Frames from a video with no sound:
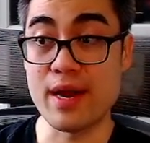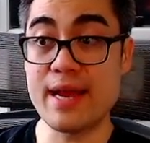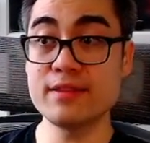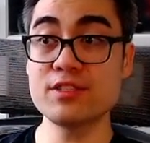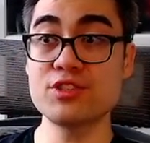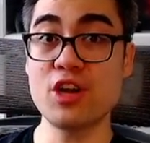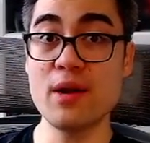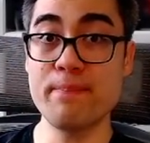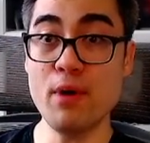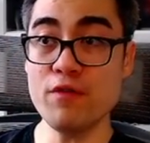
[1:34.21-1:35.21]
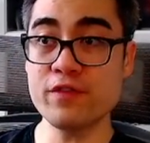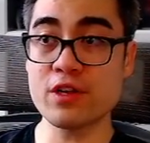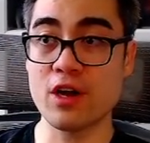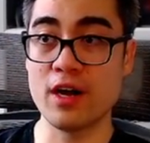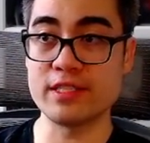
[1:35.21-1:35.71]
And at the start, both of the
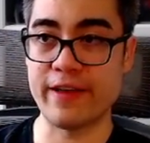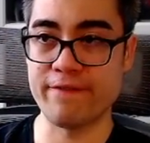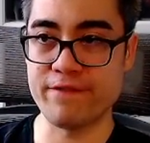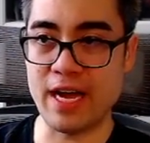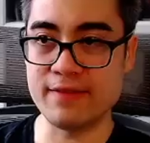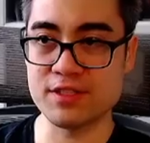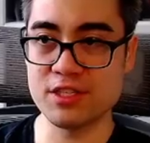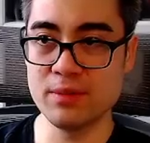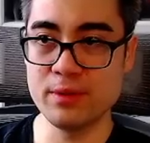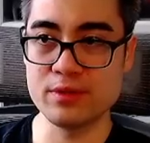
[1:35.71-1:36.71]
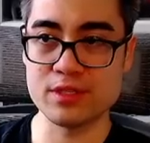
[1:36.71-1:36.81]
cards have 5 skill boost,